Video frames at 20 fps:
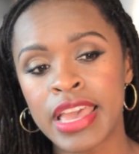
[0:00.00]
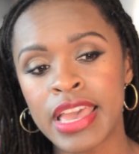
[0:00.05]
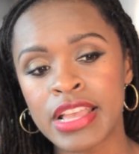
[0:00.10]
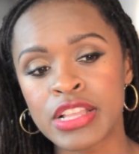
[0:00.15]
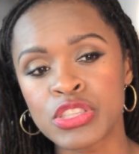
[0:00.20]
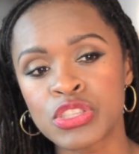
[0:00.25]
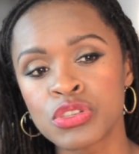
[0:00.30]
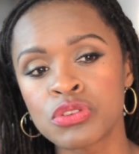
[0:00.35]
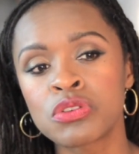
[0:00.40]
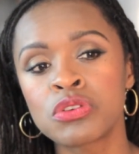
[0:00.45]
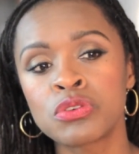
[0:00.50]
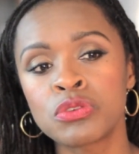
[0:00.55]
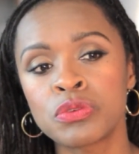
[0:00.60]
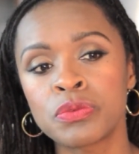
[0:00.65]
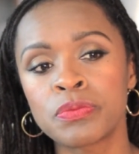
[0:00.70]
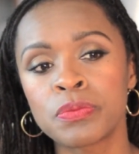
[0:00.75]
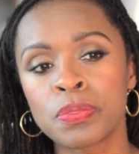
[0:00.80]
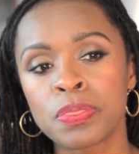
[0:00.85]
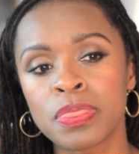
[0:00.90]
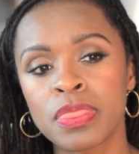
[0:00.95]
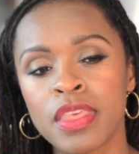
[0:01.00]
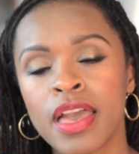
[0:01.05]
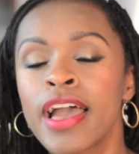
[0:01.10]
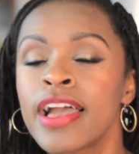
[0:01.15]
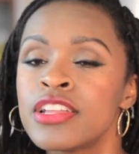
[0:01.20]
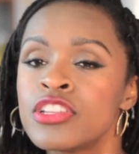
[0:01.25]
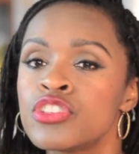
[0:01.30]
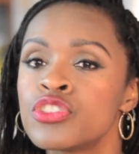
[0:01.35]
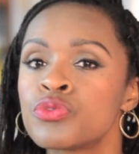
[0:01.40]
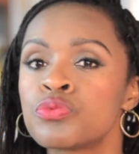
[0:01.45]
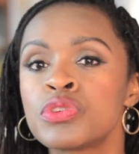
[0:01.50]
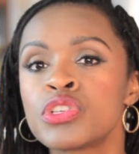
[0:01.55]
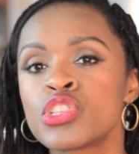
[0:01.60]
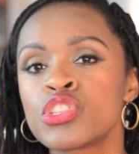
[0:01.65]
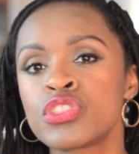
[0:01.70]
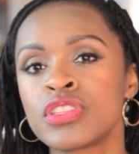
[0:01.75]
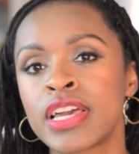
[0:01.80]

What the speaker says: And so I just wish